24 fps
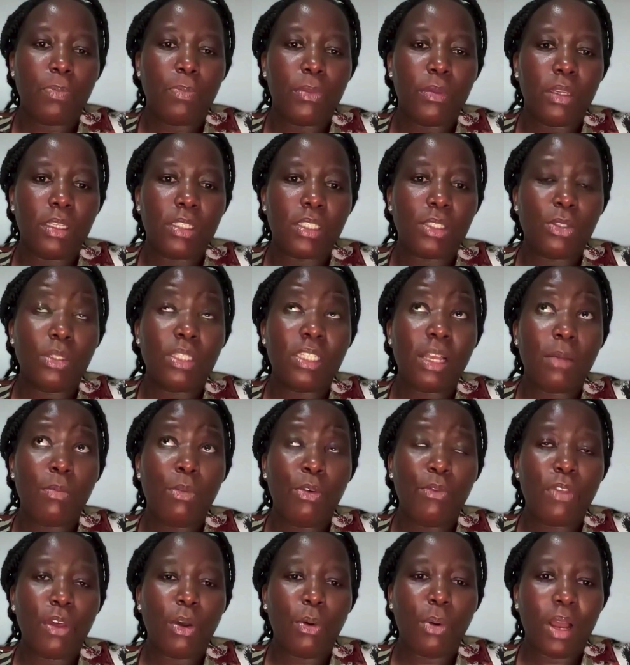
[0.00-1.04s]
So some of
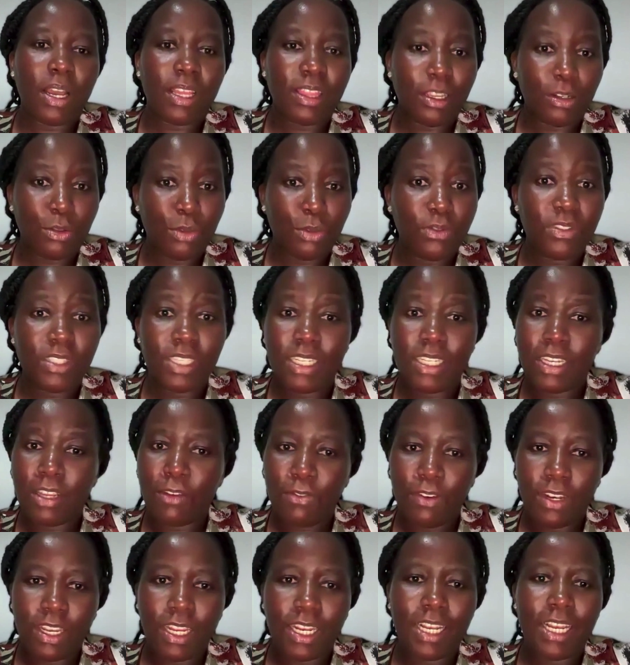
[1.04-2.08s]
the work that we've seen
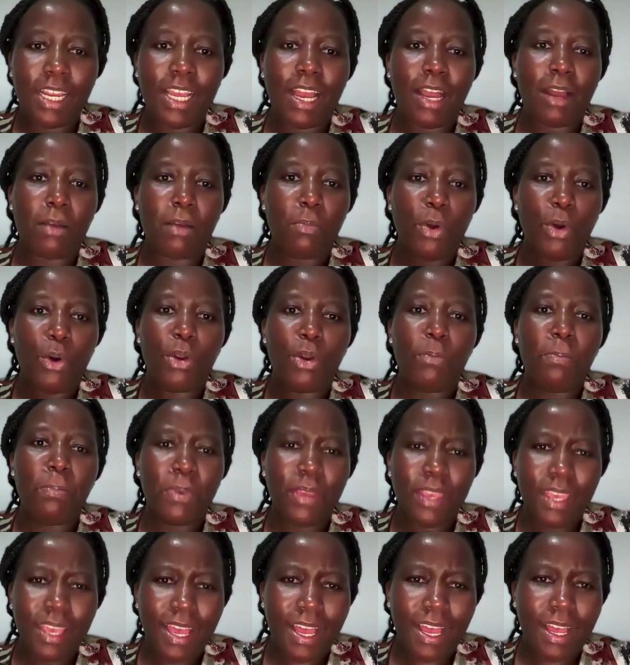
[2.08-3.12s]
definitely are on
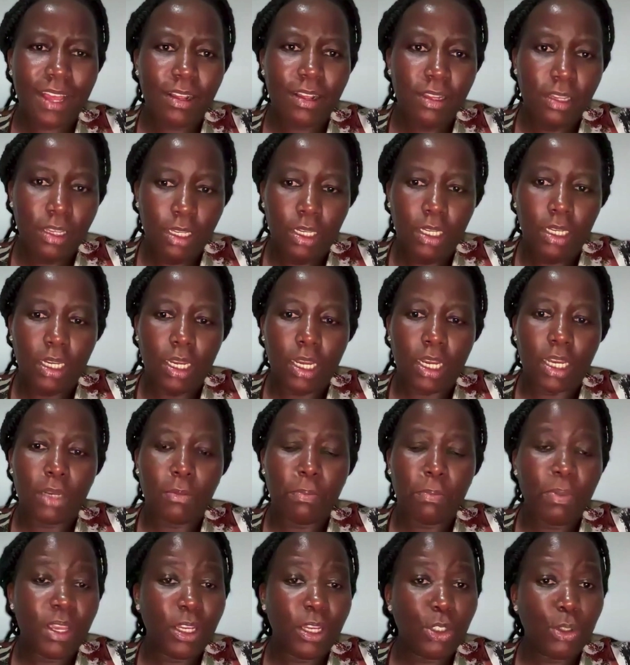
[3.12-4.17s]

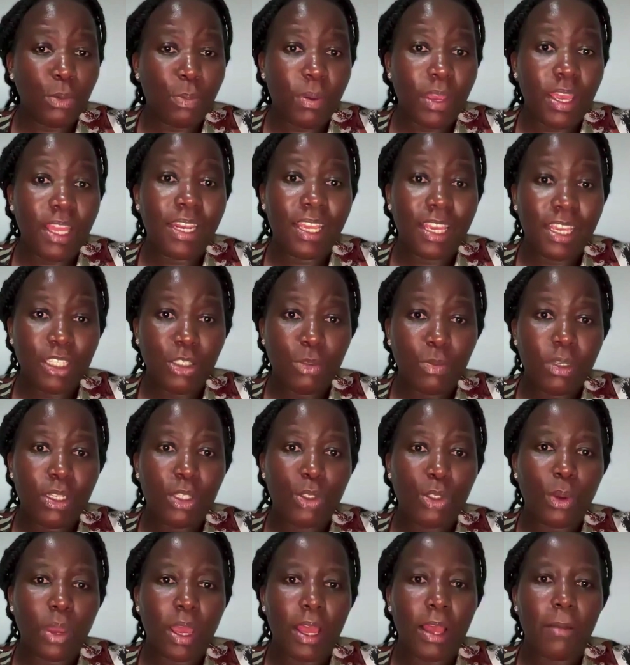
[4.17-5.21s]
peer-to-peer engagement,
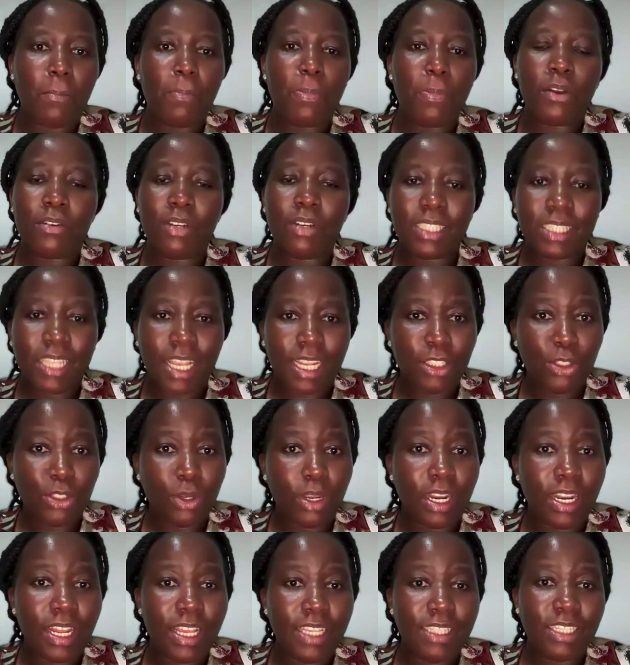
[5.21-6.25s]
where research
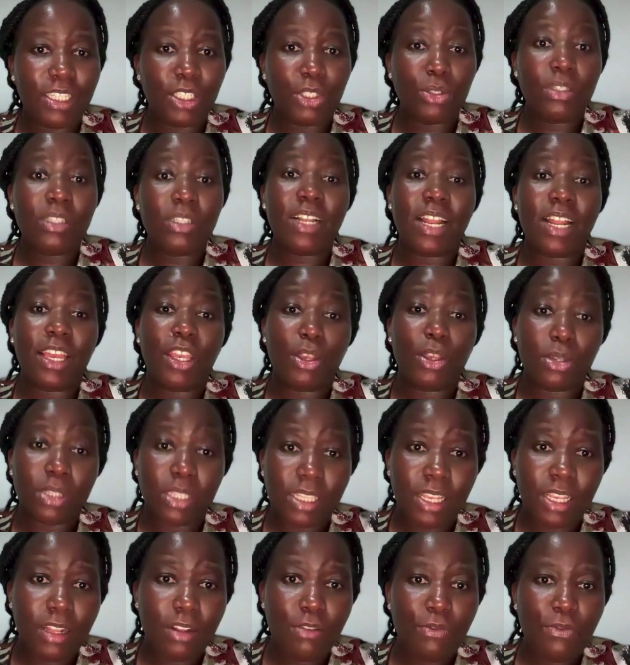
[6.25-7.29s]
organizations like
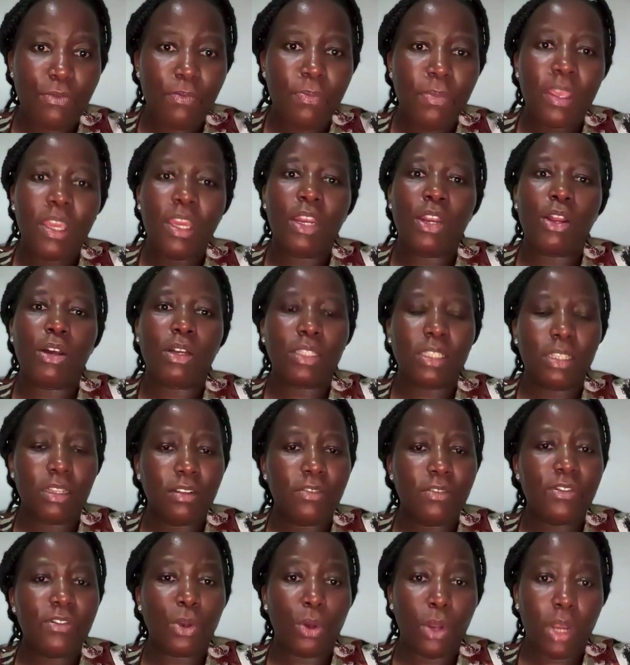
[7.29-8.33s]
yourself and ourselves
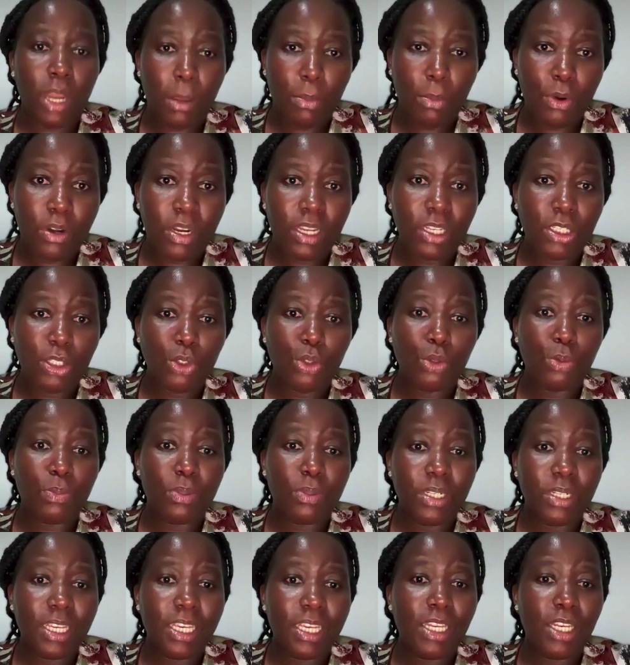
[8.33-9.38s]
collaborate to
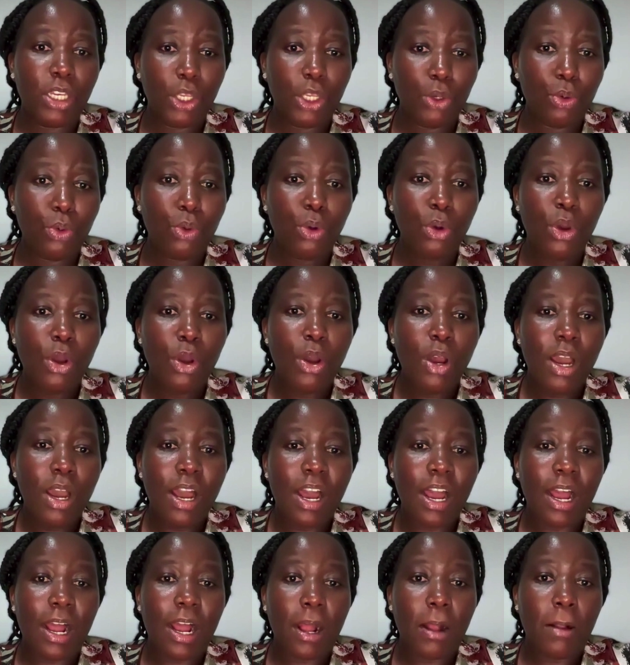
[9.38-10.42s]
bring in new
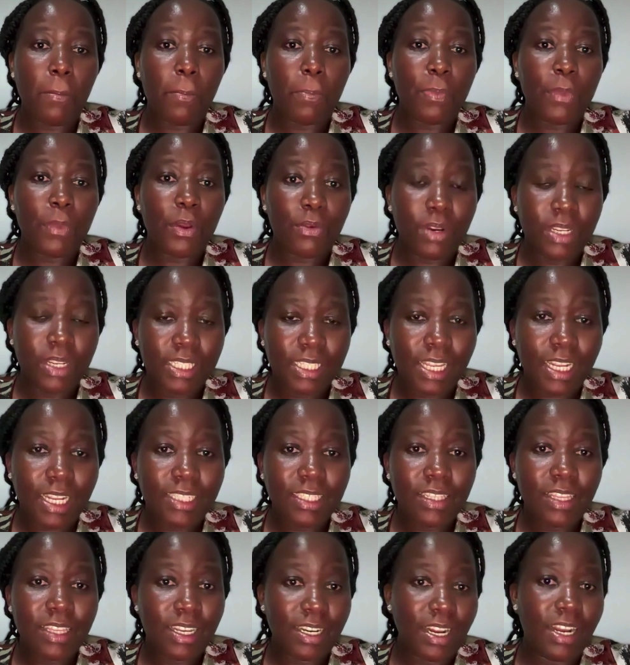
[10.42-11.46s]
research
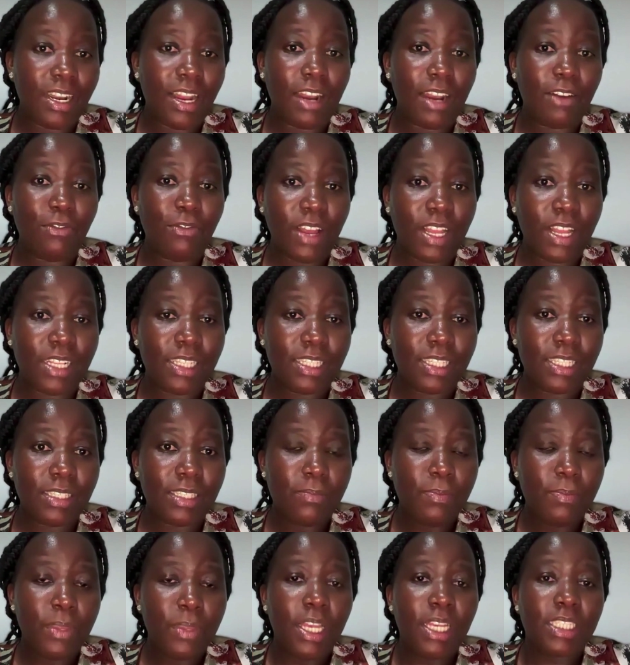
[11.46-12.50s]
that can advance
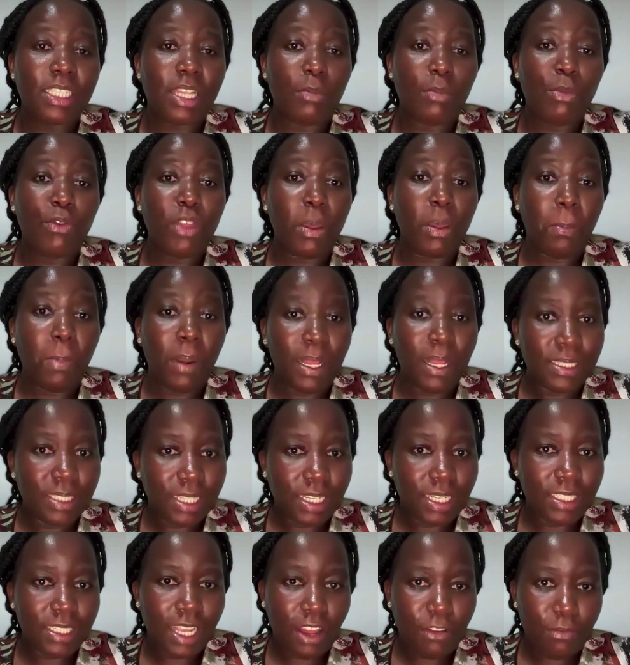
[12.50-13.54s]
some of the plans
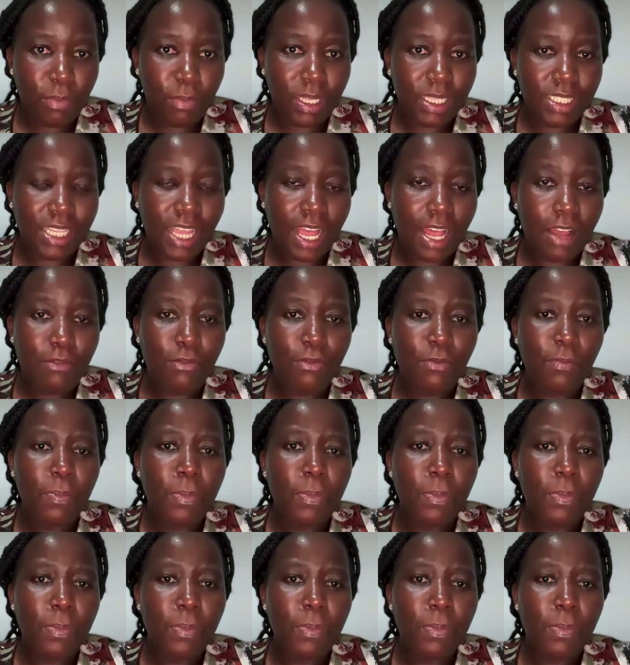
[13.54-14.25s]
that governments have.